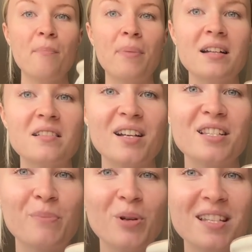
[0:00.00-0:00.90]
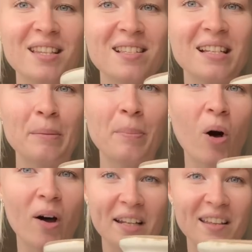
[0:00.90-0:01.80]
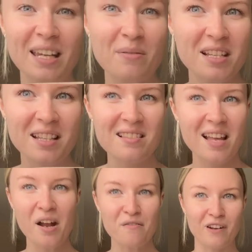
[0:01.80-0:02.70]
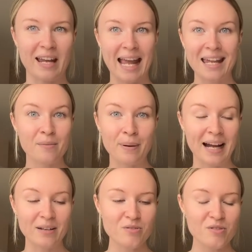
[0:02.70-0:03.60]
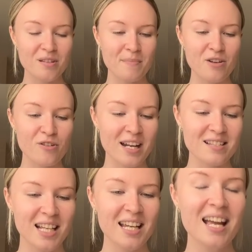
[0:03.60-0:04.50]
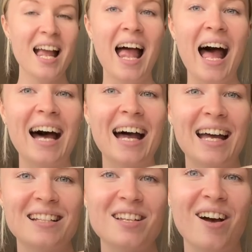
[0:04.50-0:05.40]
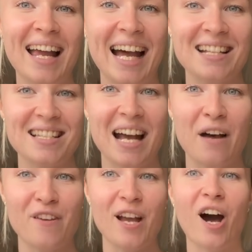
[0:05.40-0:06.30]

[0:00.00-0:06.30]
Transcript: But I spotted this little pot, and I think it was in the sale for like £8 or something crazy, and I had to have it.